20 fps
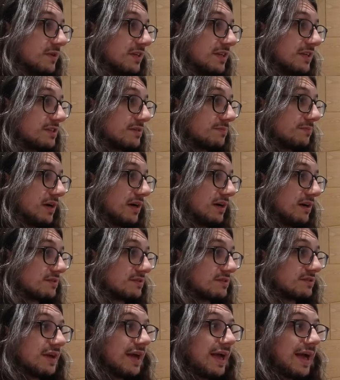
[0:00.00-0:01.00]
minutes
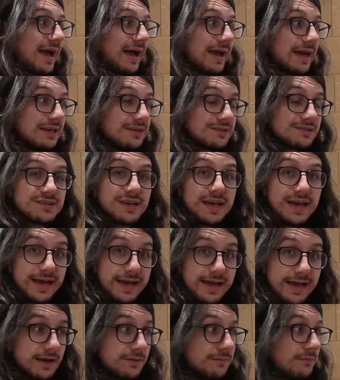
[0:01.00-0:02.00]
past 8
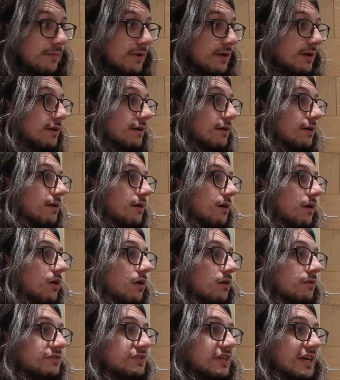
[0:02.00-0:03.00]
AM
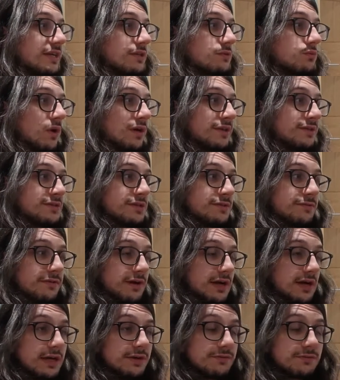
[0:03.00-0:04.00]
on days 1 to
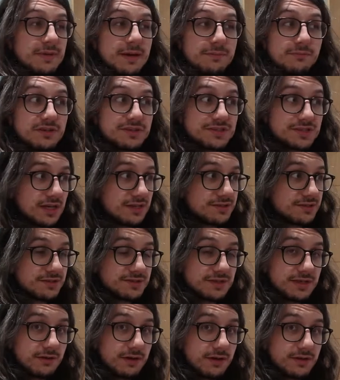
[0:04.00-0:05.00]
5, remember it starts at
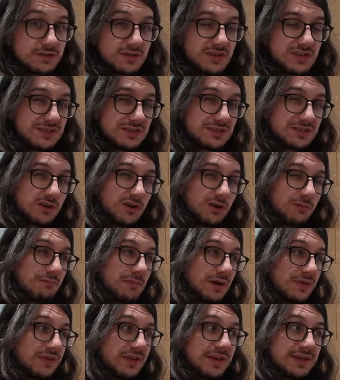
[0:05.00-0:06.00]
0, so this is on
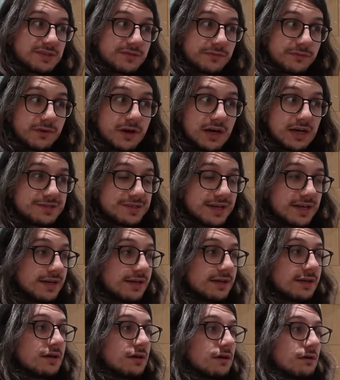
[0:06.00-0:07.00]
Monday to
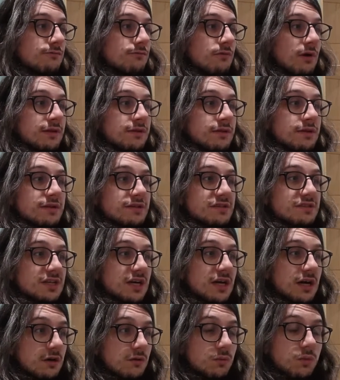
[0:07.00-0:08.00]
Friday, run
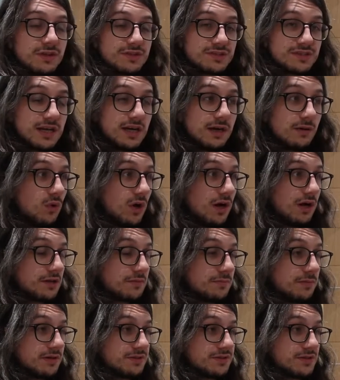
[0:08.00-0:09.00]
start
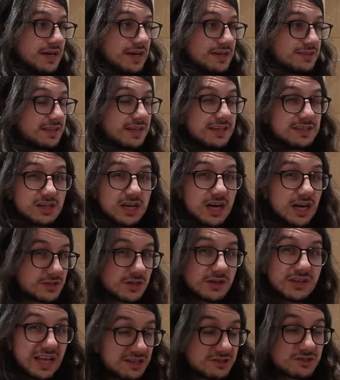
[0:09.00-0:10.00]
workbot.sh. I
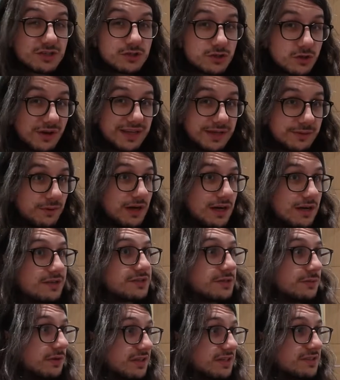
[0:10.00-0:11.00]
don't actually do any work,
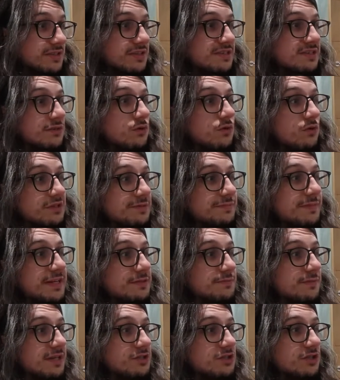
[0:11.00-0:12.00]
so what this does is
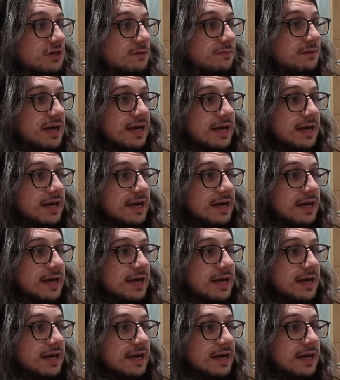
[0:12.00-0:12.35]
automates my job,